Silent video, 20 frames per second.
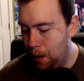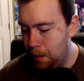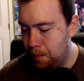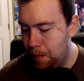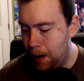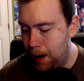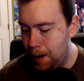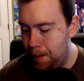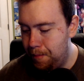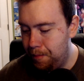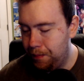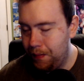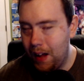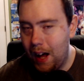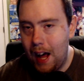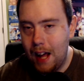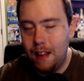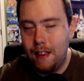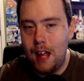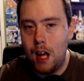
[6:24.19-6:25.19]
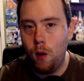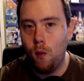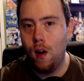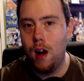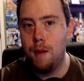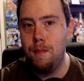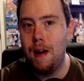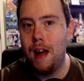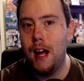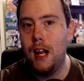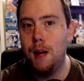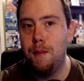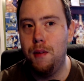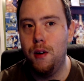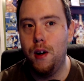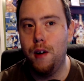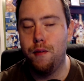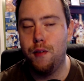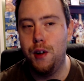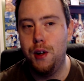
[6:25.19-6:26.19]
But I think what I may end up
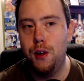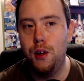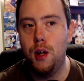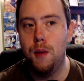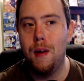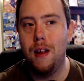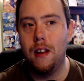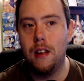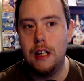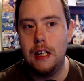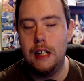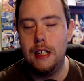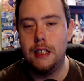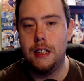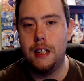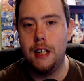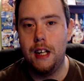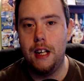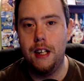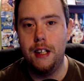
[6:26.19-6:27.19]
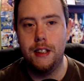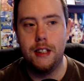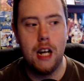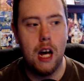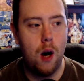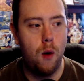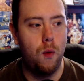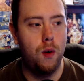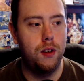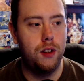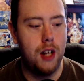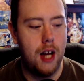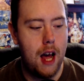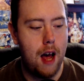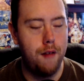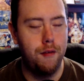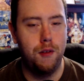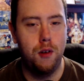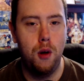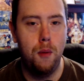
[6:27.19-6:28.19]
doing for YouTube at least is I want to
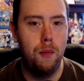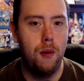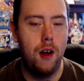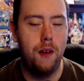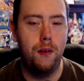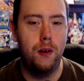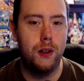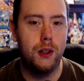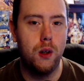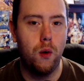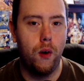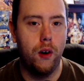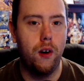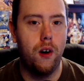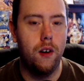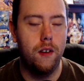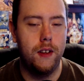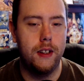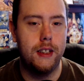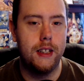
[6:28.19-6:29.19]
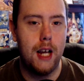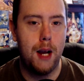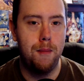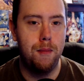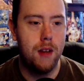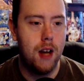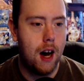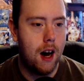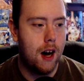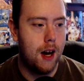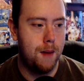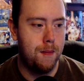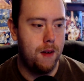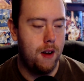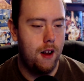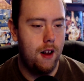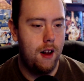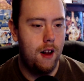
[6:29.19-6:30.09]
have 2 playthroughs going on at the same time.